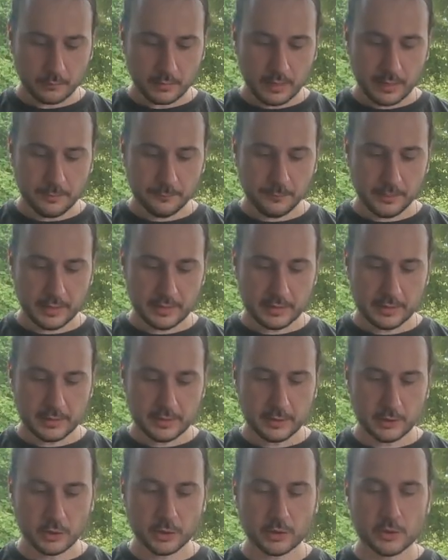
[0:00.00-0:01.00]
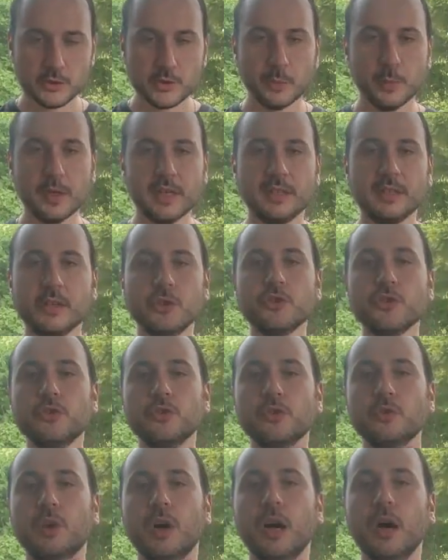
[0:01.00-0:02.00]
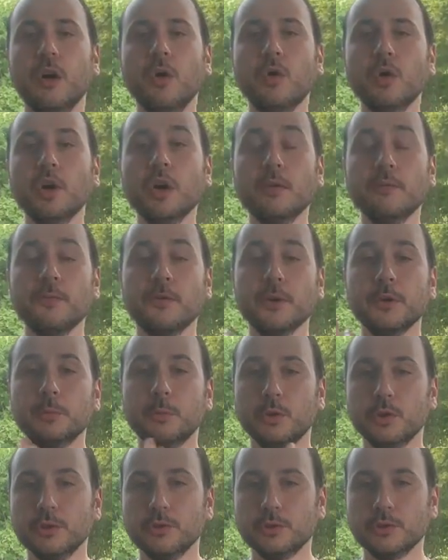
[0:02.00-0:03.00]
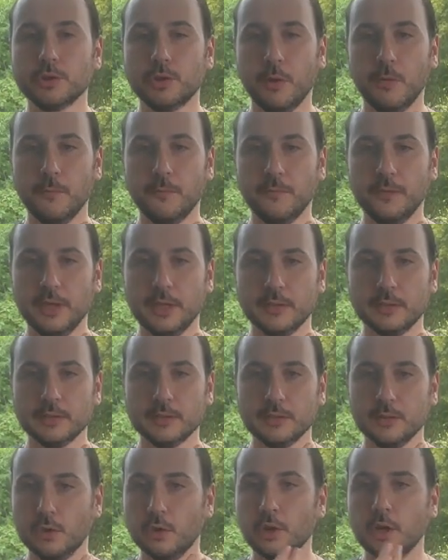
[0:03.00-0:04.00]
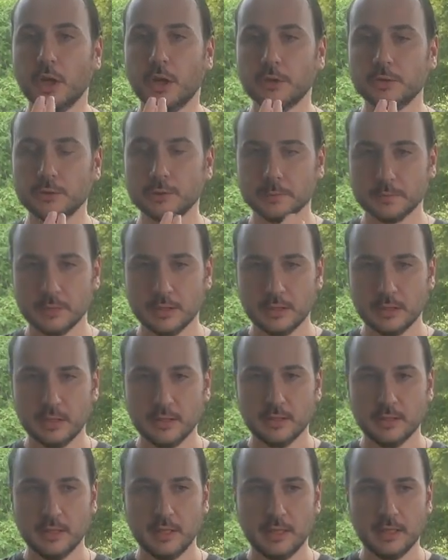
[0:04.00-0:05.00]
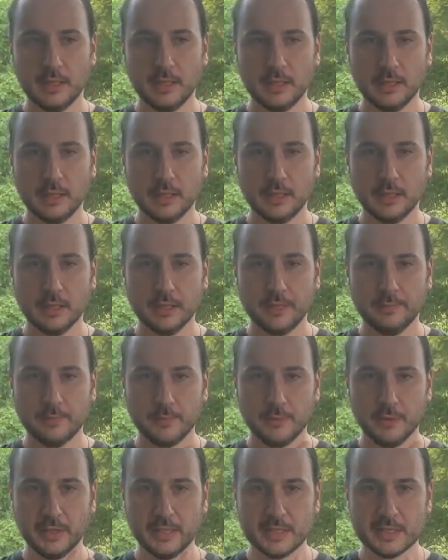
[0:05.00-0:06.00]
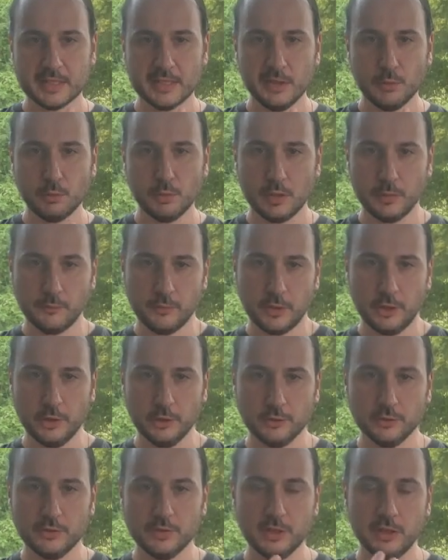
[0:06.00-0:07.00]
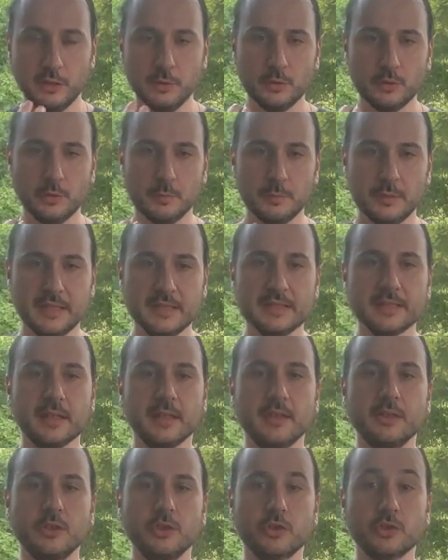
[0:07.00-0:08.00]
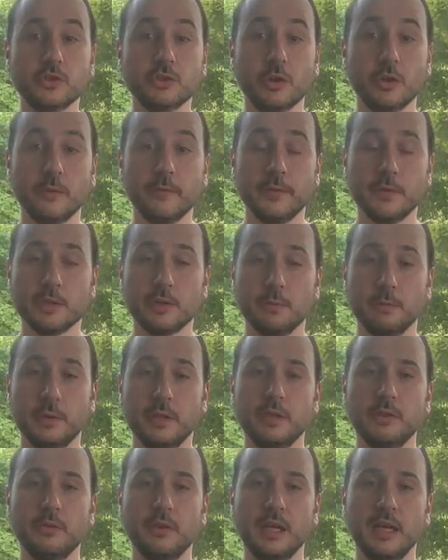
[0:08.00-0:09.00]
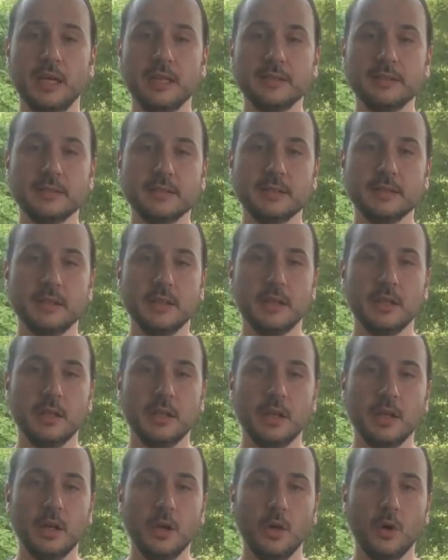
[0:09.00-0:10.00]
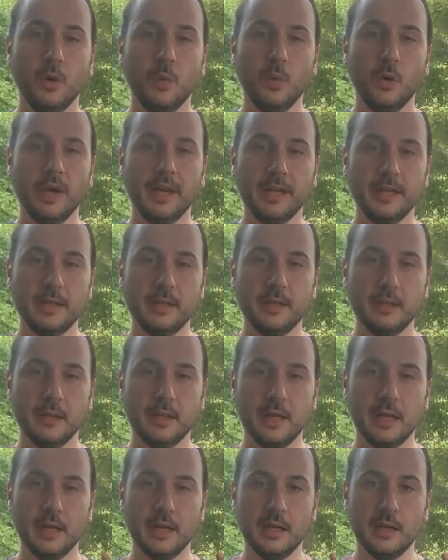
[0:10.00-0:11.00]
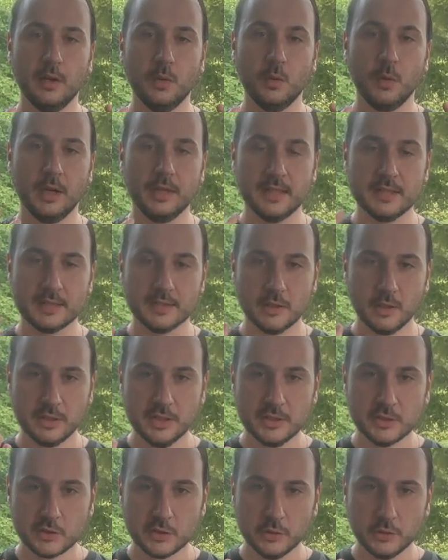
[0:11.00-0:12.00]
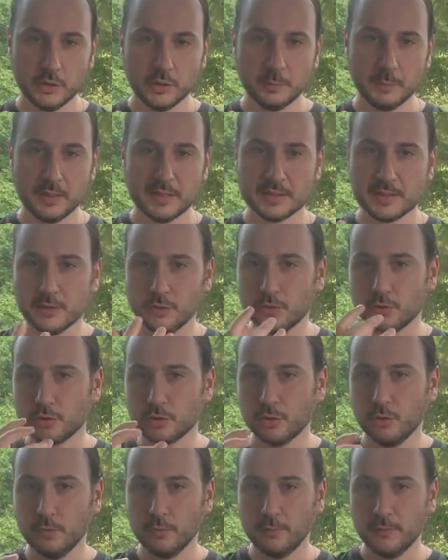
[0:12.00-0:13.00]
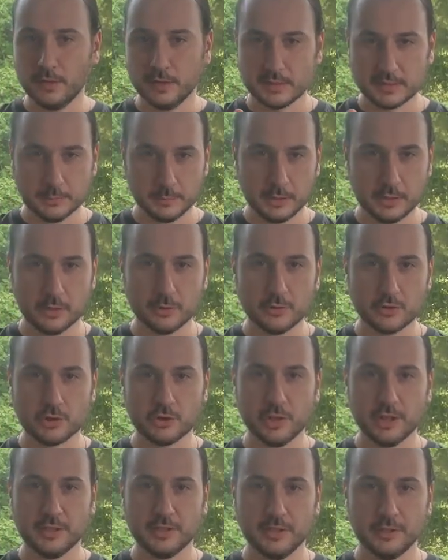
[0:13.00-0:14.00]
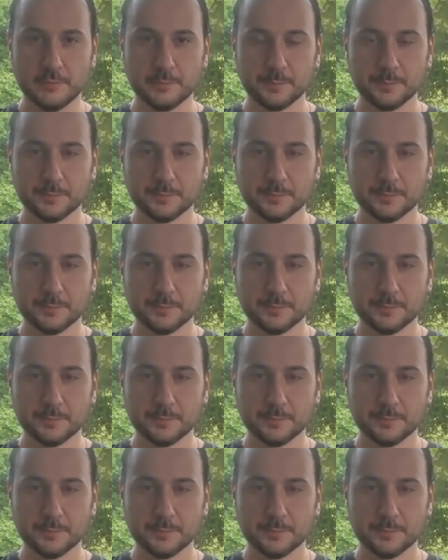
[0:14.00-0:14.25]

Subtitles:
And finally, you can also pay attention to how comfortable your throat feels or not. Everything else equal, a very good tea will means that your throat is completely relaxed, while one that's not as good means that your throat feels a bit constricted.